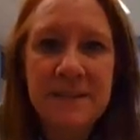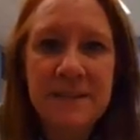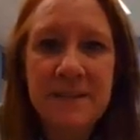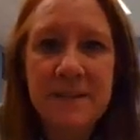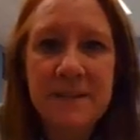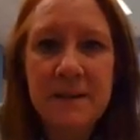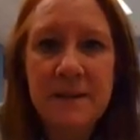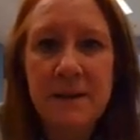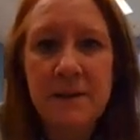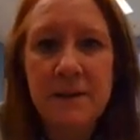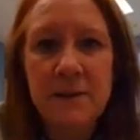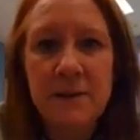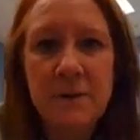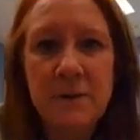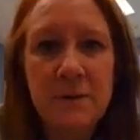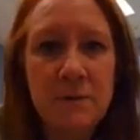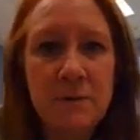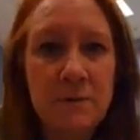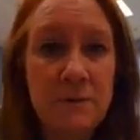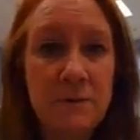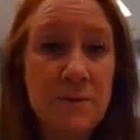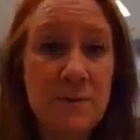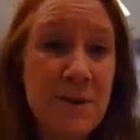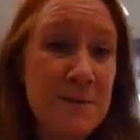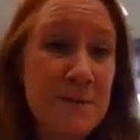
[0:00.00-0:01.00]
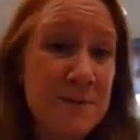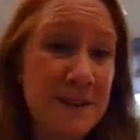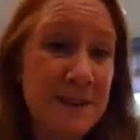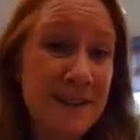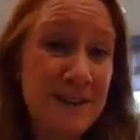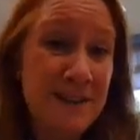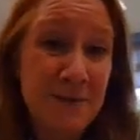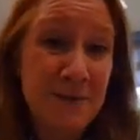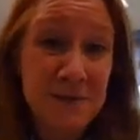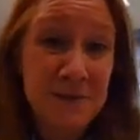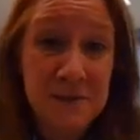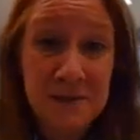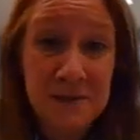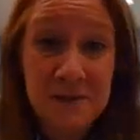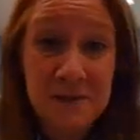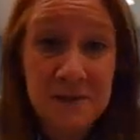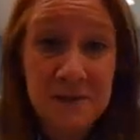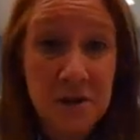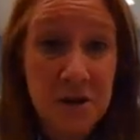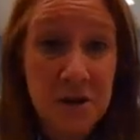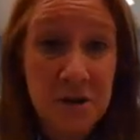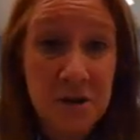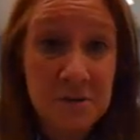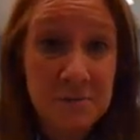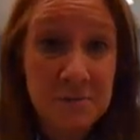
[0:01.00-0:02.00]
So I'm going to use a
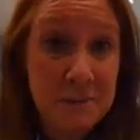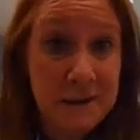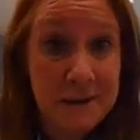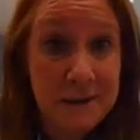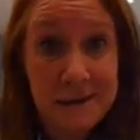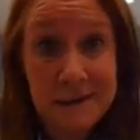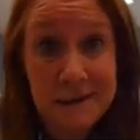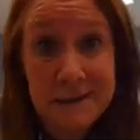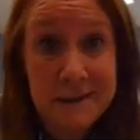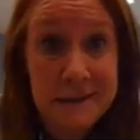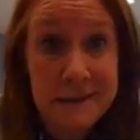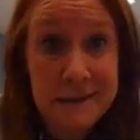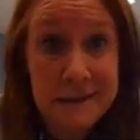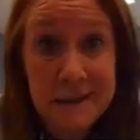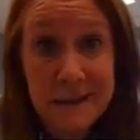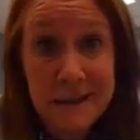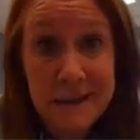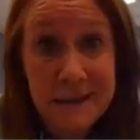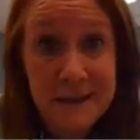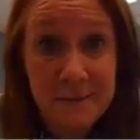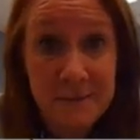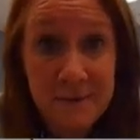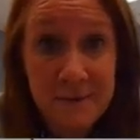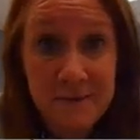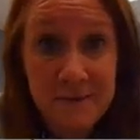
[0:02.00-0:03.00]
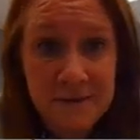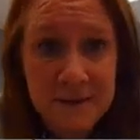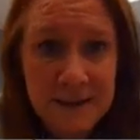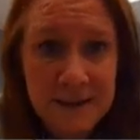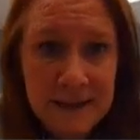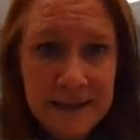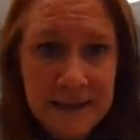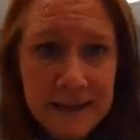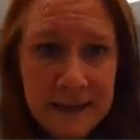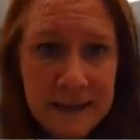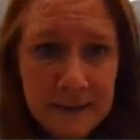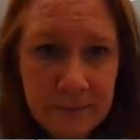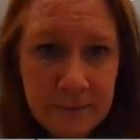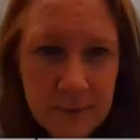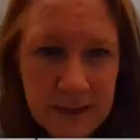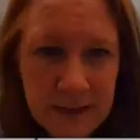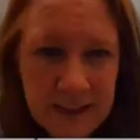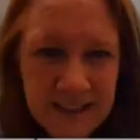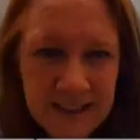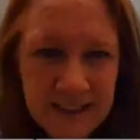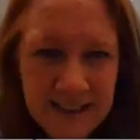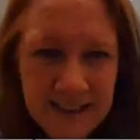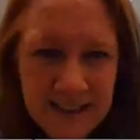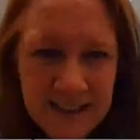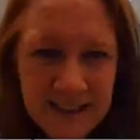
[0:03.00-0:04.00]
star because I can be fun like that,
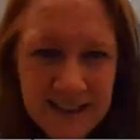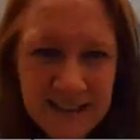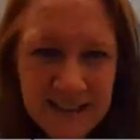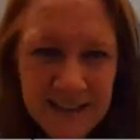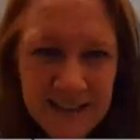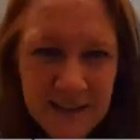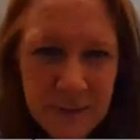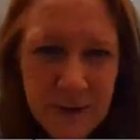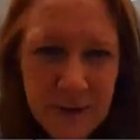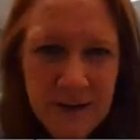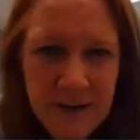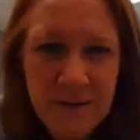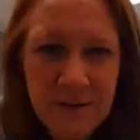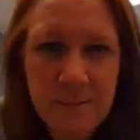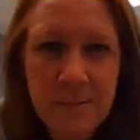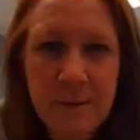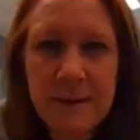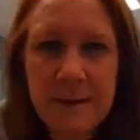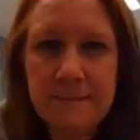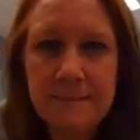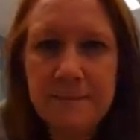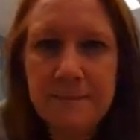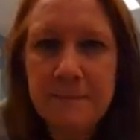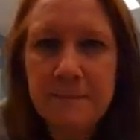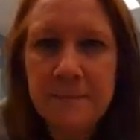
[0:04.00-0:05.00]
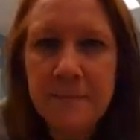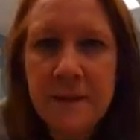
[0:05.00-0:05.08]
right? Create a pen.